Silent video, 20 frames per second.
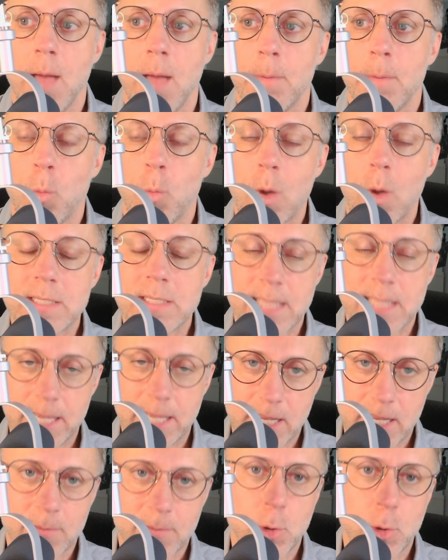but once they
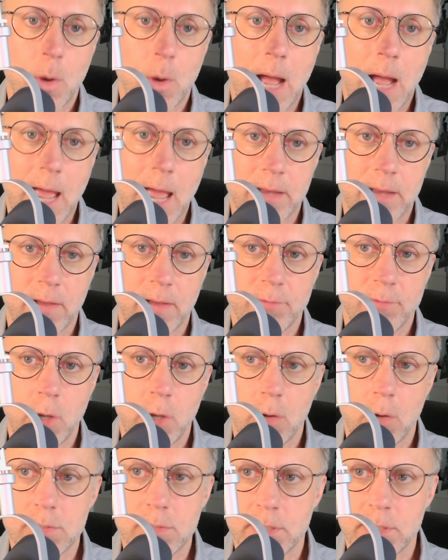get up to a high enough
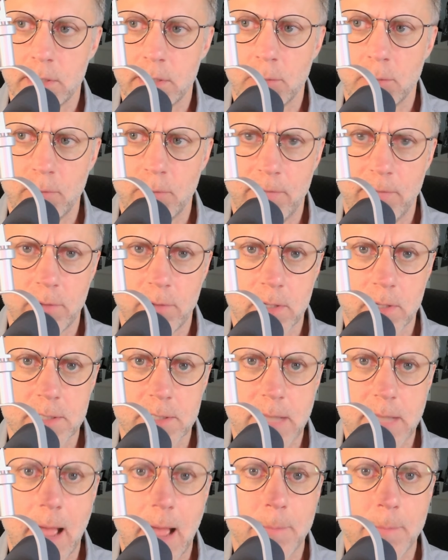dose, then the reflux
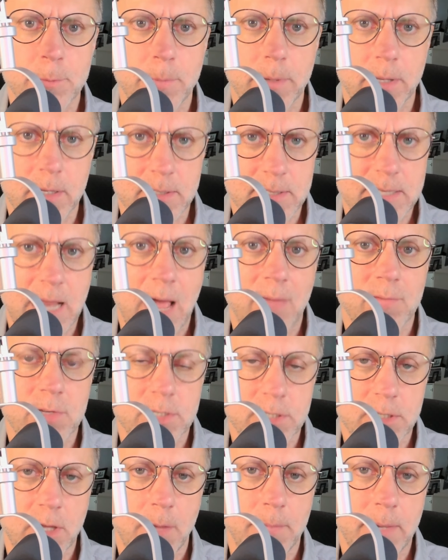stops because now the
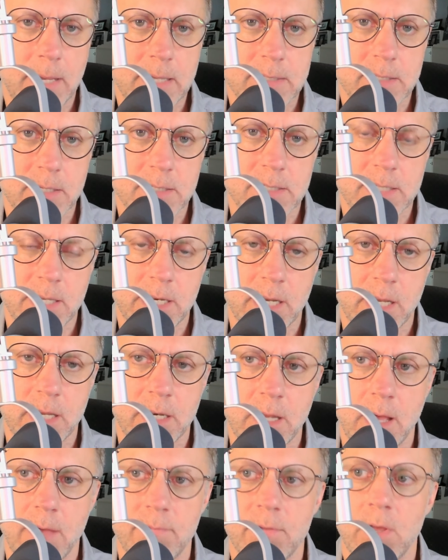stomach is acidic
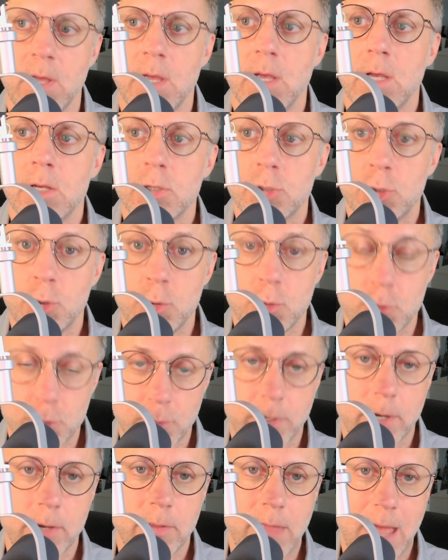enough to
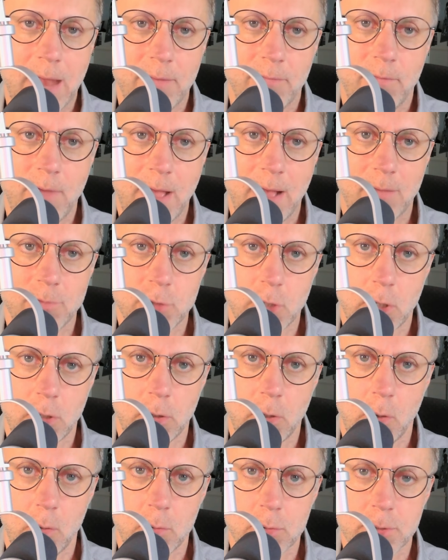trigger that valve to
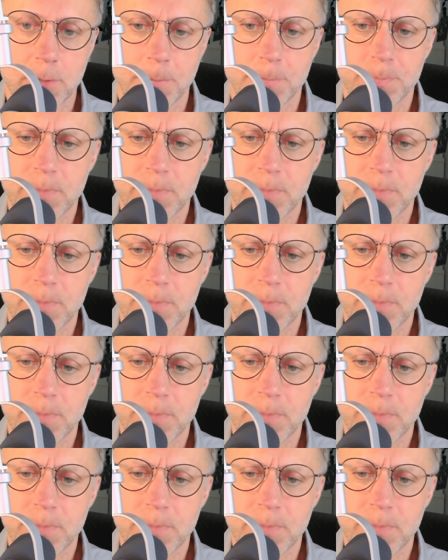close.